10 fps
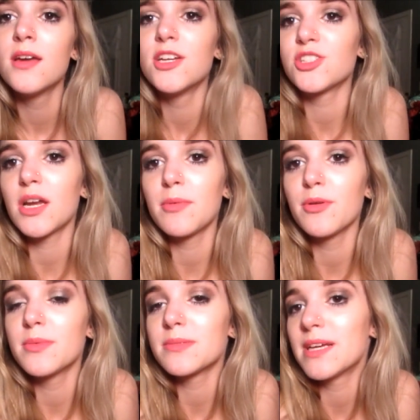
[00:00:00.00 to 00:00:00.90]
sorry, my
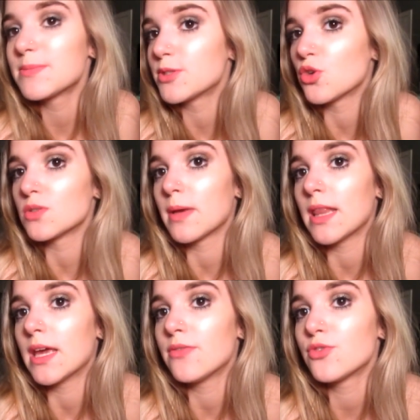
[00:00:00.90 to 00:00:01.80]
room is a mess, but so is my
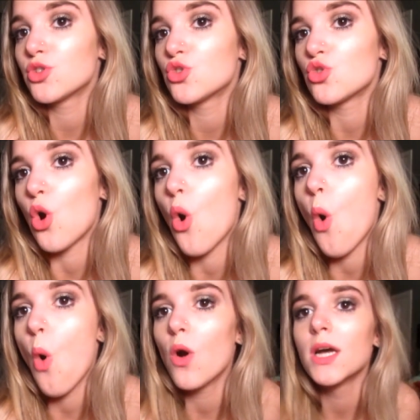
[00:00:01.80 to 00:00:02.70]
life.
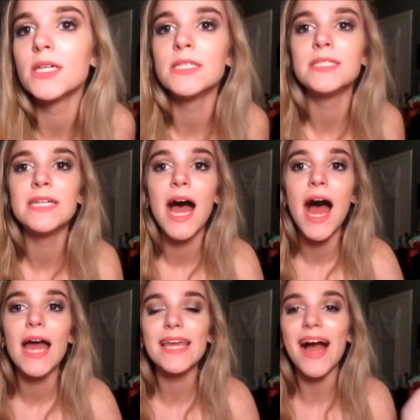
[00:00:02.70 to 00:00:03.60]
So,
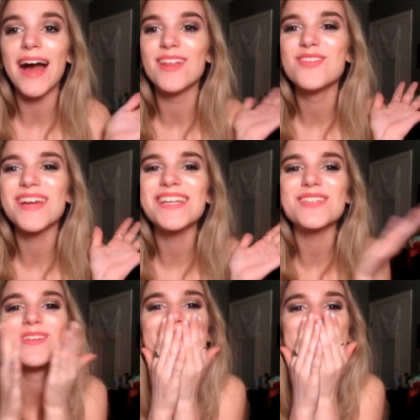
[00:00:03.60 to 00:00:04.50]
yeah, I love you guys
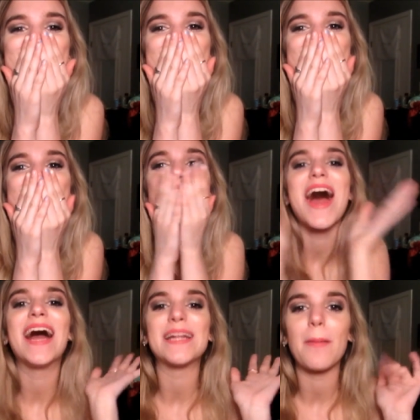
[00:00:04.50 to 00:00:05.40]
so much.
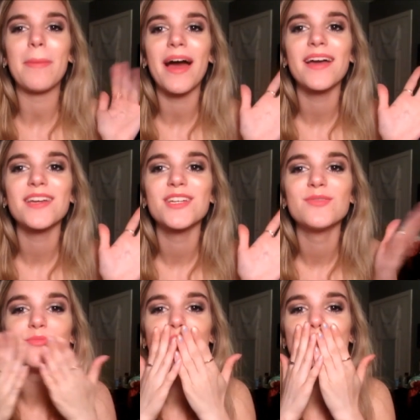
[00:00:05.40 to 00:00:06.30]
And I'm back.
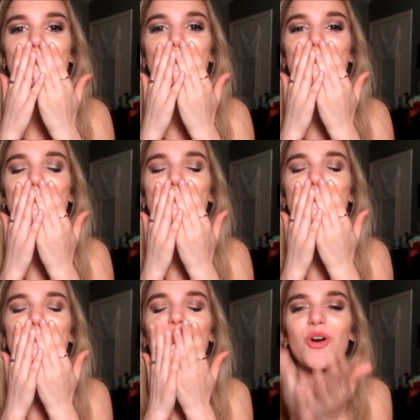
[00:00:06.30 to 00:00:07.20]

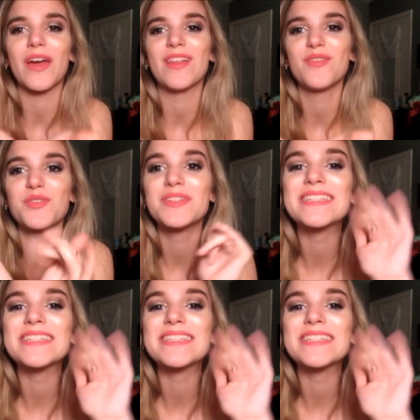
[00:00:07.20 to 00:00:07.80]
Okay, I love you.